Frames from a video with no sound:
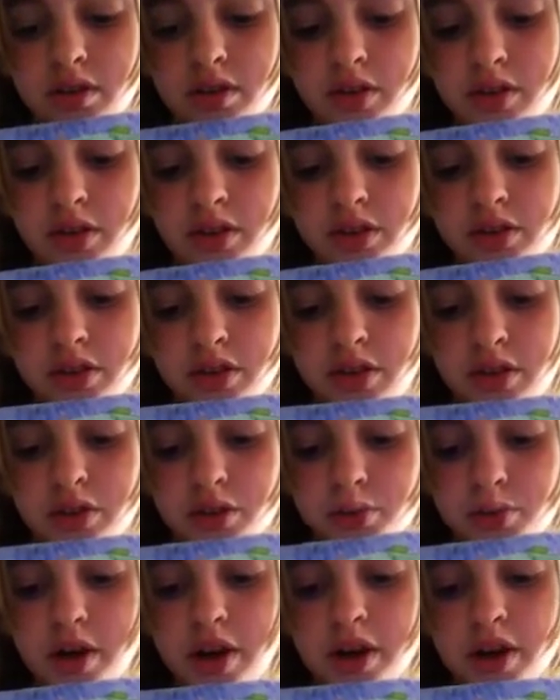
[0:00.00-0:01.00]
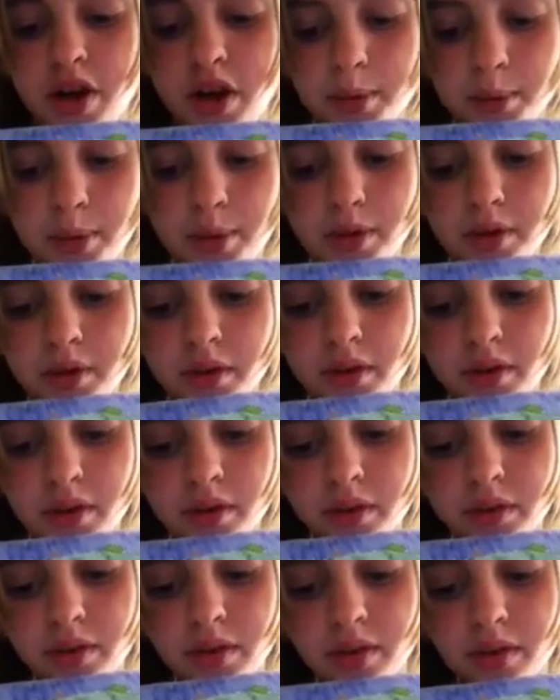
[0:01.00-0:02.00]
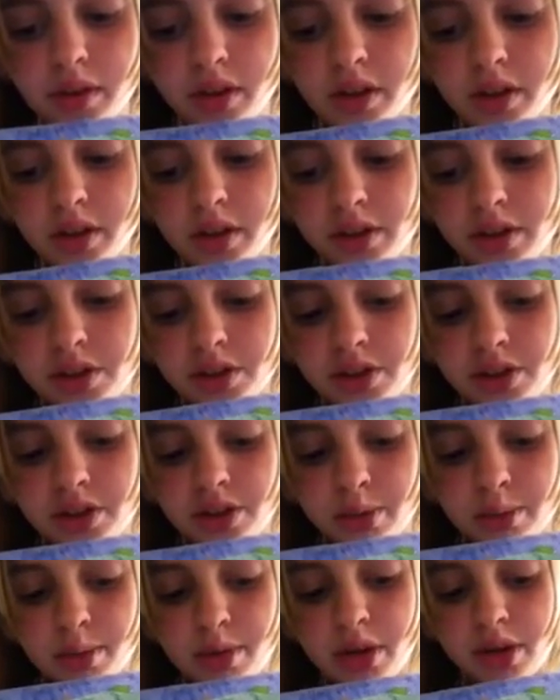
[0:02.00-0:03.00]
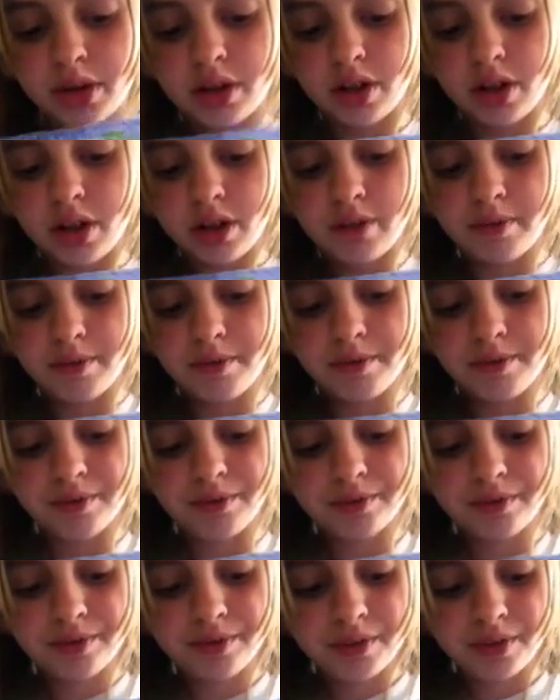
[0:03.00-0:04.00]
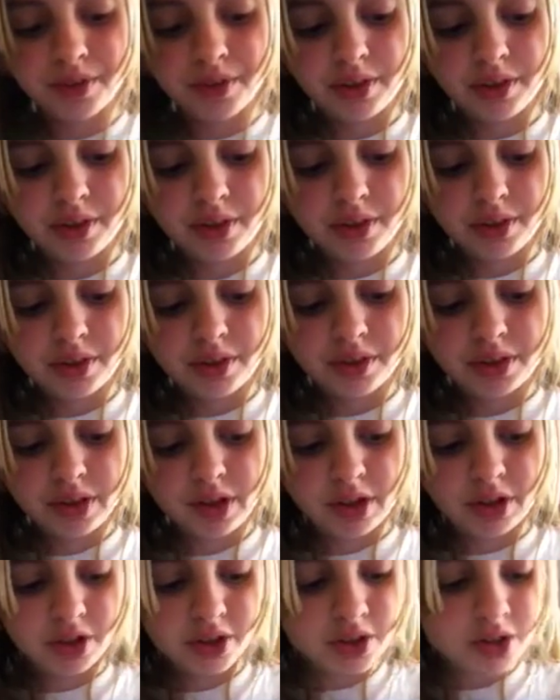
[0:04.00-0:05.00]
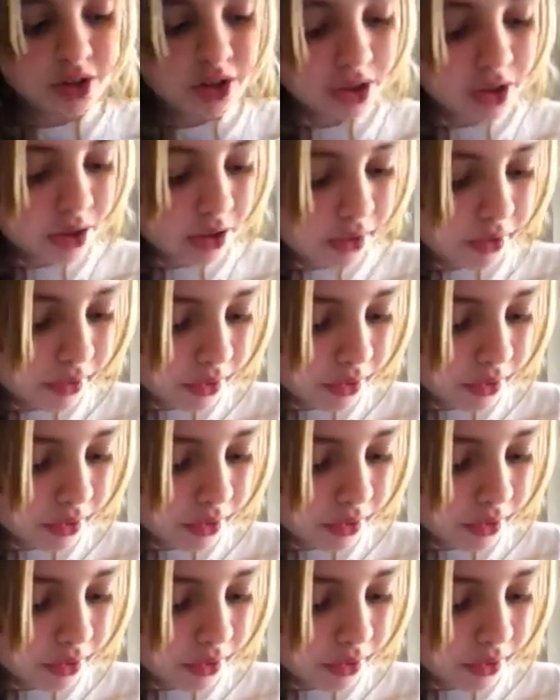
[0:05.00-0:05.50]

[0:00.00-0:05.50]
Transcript: and it says, wake up. She's sleeping right there. It says,